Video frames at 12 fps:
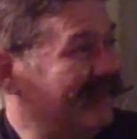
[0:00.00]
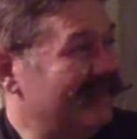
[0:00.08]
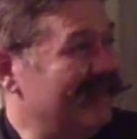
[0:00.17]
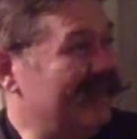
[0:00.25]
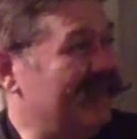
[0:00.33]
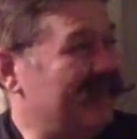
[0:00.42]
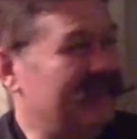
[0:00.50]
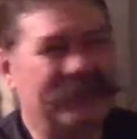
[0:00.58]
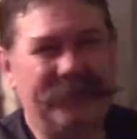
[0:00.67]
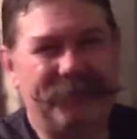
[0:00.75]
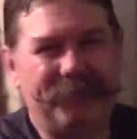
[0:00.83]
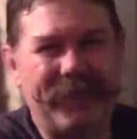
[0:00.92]

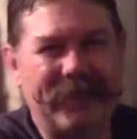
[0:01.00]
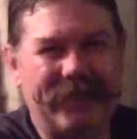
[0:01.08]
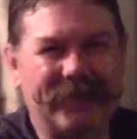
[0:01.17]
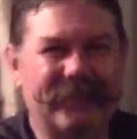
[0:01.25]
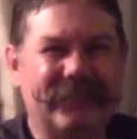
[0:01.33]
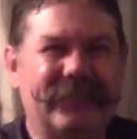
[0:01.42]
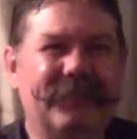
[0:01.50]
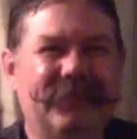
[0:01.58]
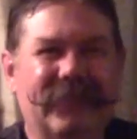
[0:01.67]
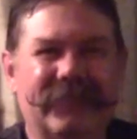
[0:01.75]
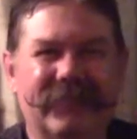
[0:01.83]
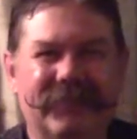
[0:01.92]
yeah, back on the
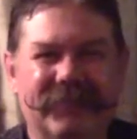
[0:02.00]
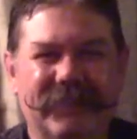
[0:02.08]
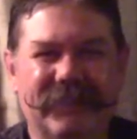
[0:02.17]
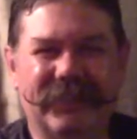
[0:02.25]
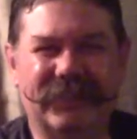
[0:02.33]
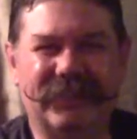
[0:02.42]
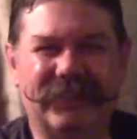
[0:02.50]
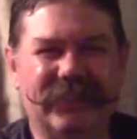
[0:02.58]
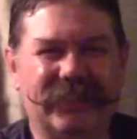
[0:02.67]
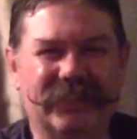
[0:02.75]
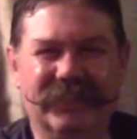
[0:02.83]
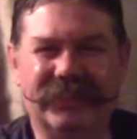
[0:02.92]
subject of
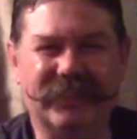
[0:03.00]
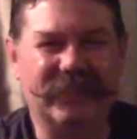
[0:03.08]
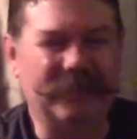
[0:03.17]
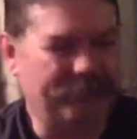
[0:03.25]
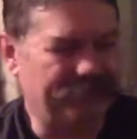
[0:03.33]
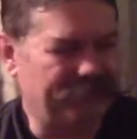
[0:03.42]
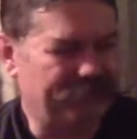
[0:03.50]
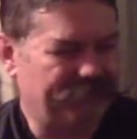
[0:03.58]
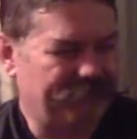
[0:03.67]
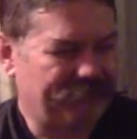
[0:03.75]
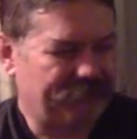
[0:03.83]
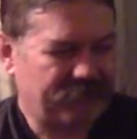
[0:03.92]
interstitials, I
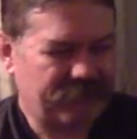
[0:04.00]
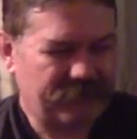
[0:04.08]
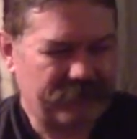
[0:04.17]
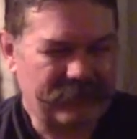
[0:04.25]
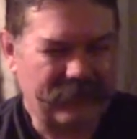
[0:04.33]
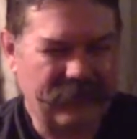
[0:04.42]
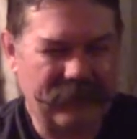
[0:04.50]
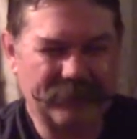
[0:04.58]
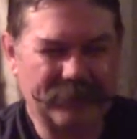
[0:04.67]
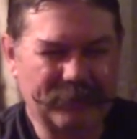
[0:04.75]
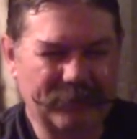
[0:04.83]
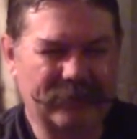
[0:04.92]

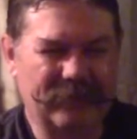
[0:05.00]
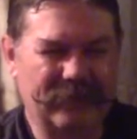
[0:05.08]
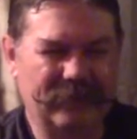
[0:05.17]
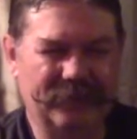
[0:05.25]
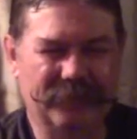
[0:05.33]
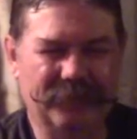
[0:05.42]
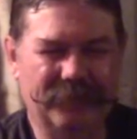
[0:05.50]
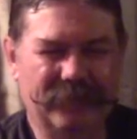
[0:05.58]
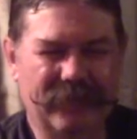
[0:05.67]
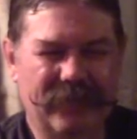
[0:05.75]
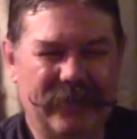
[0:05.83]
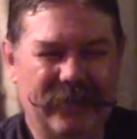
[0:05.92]
remember
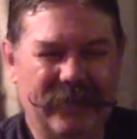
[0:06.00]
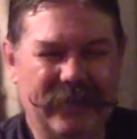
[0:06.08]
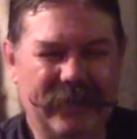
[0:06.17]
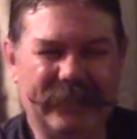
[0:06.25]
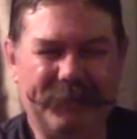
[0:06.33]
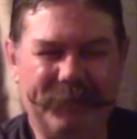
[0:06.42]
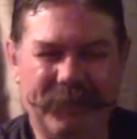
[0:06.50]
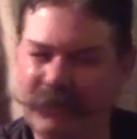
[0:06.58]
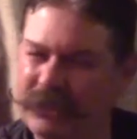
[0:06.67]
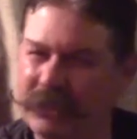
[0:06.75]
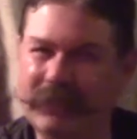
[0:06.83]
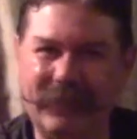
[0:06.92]
HBO and
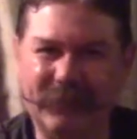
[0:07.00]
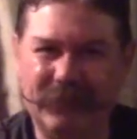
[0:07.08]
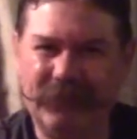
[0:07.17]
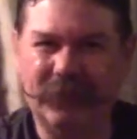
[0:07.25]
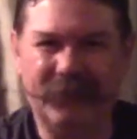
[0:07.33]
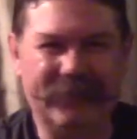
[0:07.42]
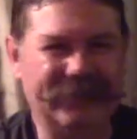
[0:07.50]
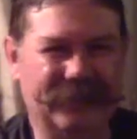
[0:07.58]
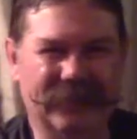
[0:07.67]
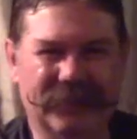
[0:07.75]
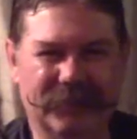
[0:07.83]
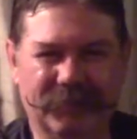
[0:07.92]
Showtime would show these
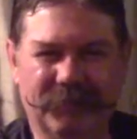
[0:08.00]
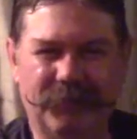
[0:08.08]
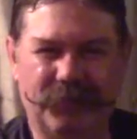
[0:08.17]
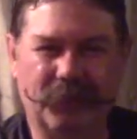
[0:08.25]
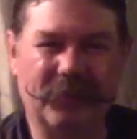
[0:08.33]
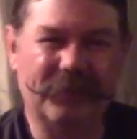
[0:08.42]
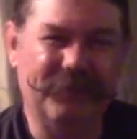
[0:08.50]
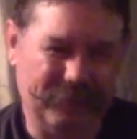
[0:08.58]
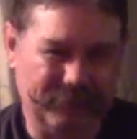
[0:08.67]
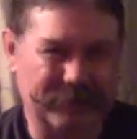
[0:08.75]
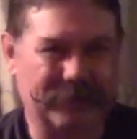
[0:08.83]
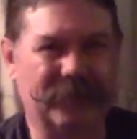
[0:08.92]
short
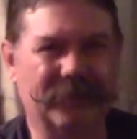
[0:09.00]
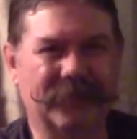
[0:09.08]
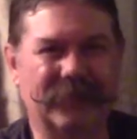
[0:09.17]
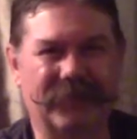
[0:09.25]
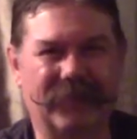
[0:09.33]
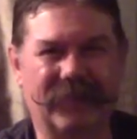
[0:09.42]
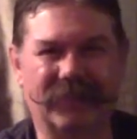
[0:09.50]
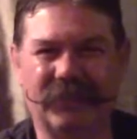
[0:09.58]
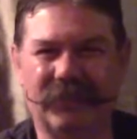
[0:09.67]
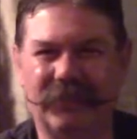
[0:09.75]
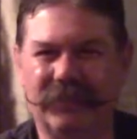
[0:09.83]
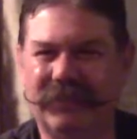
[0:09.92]
films every once in a while.
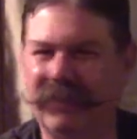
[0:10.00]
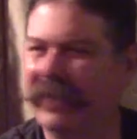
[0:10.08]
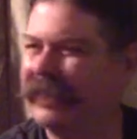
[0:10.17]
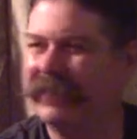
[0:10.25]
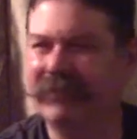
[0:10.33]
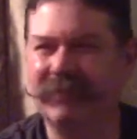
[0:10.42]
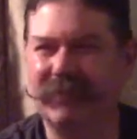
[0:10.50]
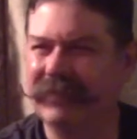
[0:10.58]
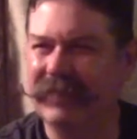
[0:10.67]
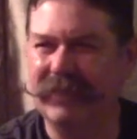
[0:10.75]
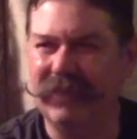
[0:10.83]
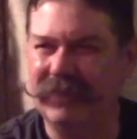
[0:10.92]
I can't remember
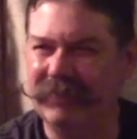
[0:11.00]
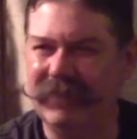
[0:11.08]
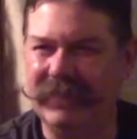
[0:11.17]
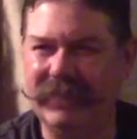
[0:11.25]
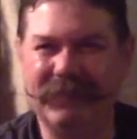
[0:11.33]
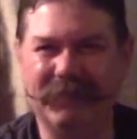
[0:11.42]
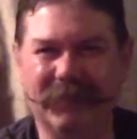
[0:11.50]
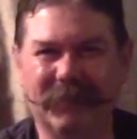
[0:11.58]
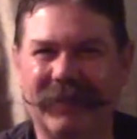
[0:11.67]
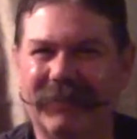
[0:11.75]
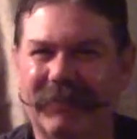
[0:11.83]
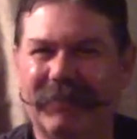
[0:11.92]
what they called them on HBO,
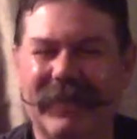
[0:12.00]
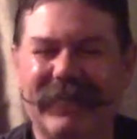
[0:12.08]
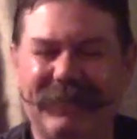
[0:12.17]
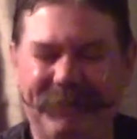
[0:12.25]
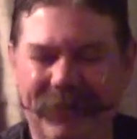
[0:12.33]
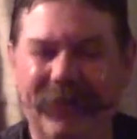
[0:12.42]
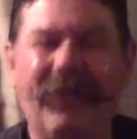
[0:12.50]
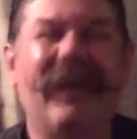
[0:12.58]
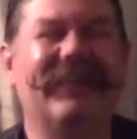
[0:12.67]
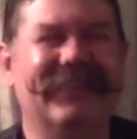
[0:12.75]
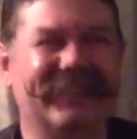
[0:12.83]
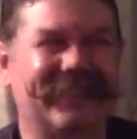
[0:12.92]
but I remember HBO
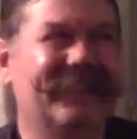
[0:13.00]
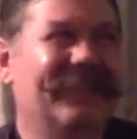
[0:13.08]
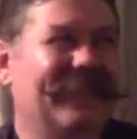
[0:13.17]
had this